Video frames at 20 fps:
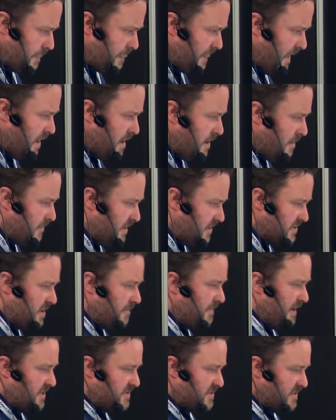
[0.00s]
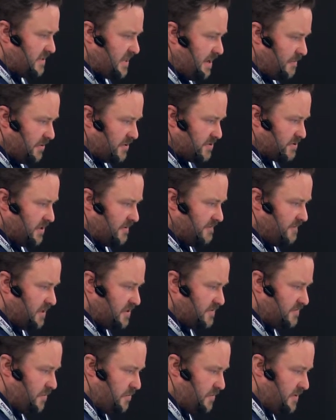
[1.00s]
Well, let's go back to the demo. I'm just going to
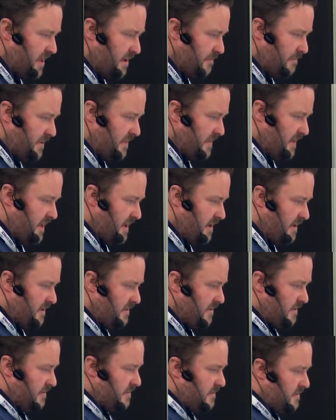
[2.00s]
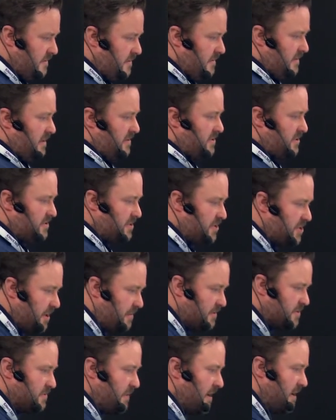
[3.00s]
fast forward that bit there. And just to
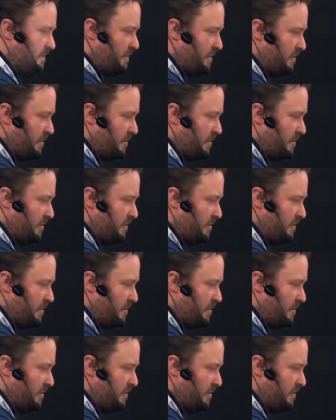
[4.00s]
show as well